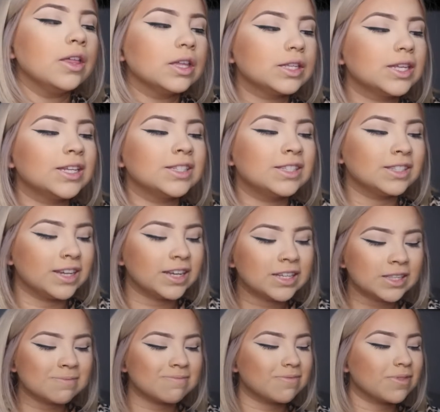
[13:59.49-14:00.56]
This is
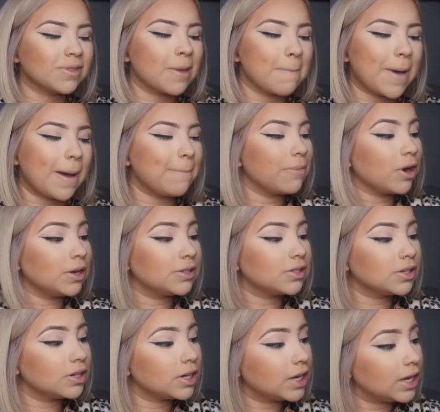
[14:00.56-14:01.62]
NYX, the matte
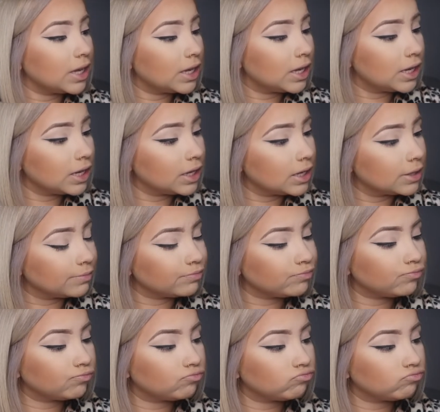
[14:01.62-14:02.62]
bronzer in